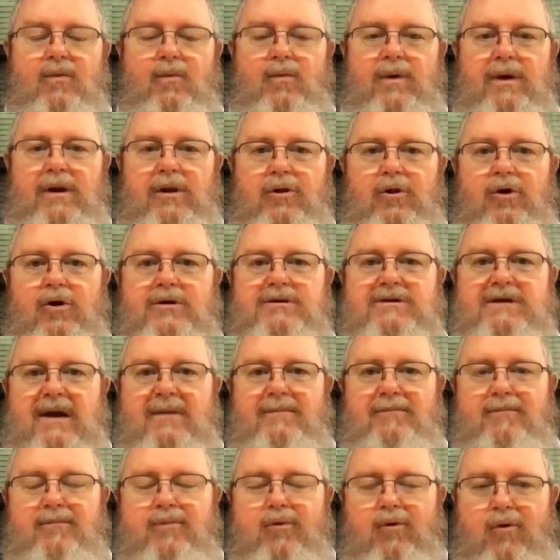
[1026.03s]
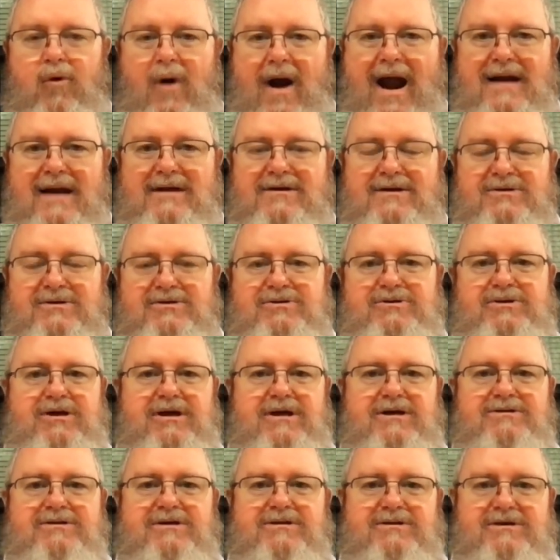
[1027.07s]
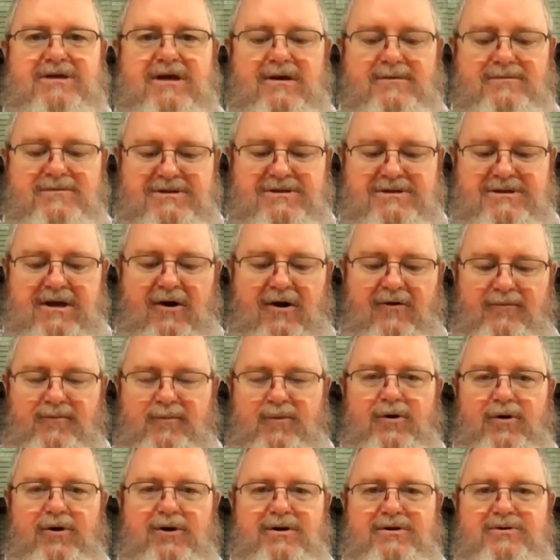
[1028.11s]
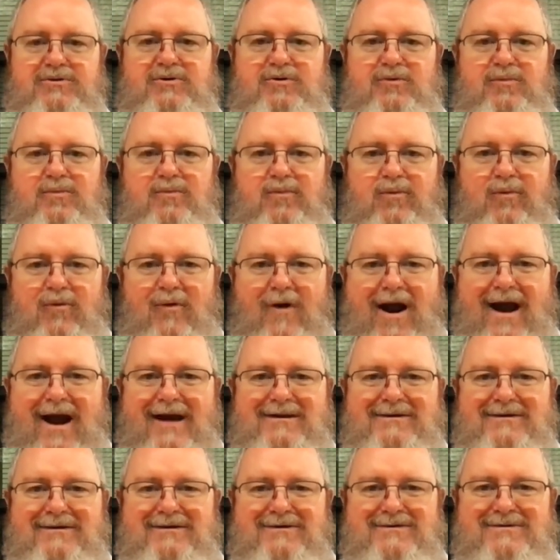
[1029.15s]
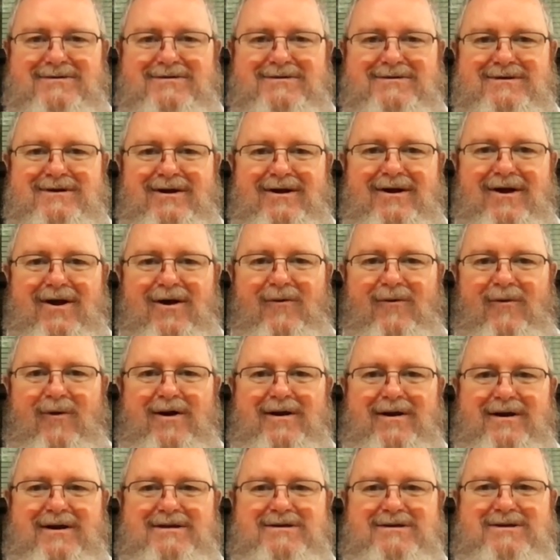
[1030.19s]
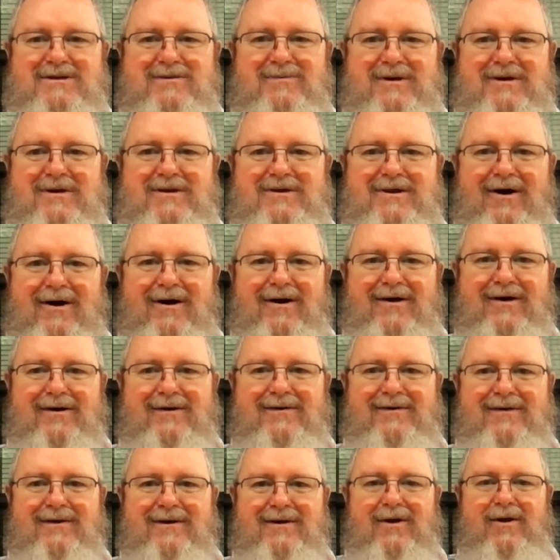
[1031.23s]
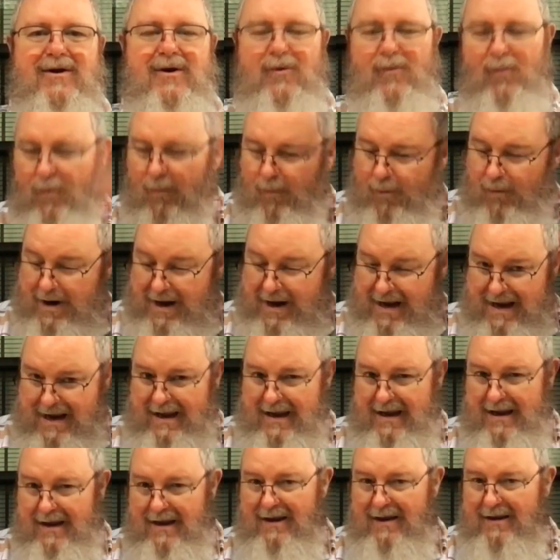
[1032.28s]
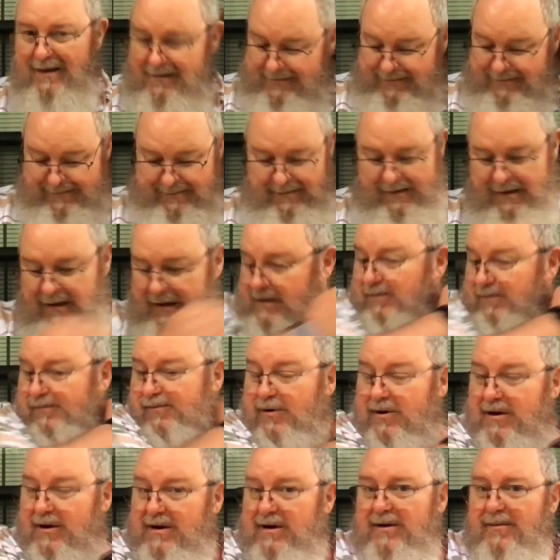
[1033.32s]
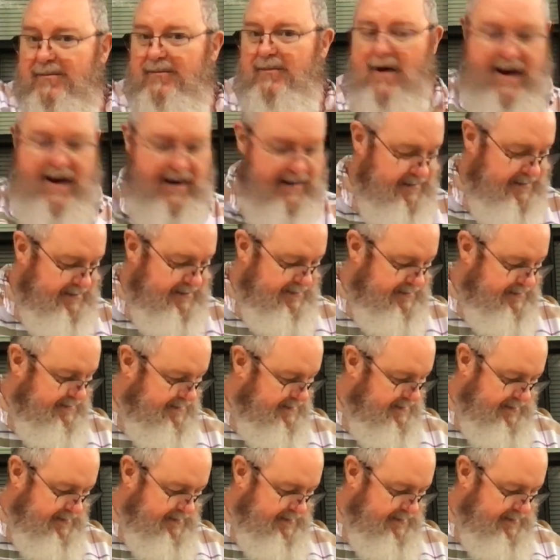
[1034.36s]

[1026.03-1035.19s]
We looked at practice. Jesus Himself put into practice what needs to be done. We need to put it into practice.